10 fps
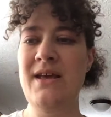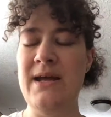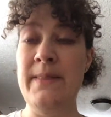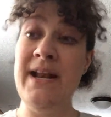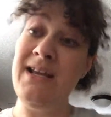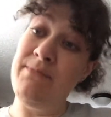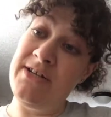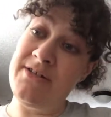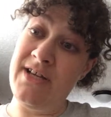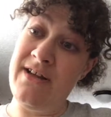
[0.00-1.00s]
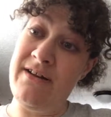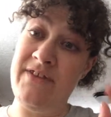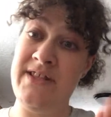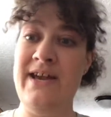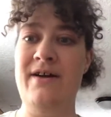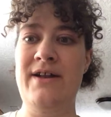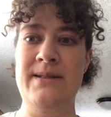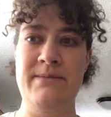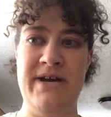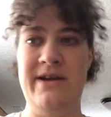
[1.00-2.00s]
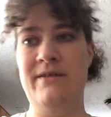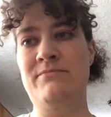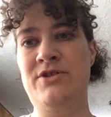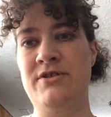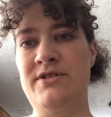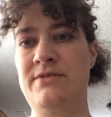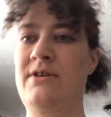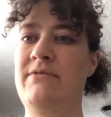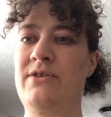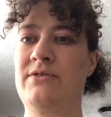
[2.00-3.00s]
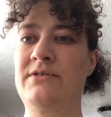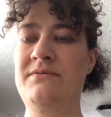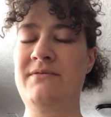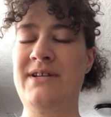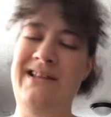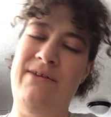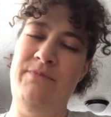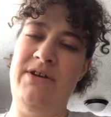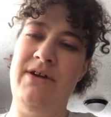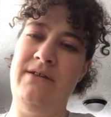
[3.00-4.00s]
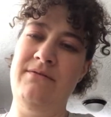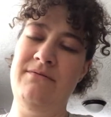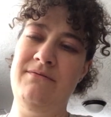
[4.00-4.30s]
And then I can make sure to get everything out, and then my shirts don't get wrinkled. And that would be great.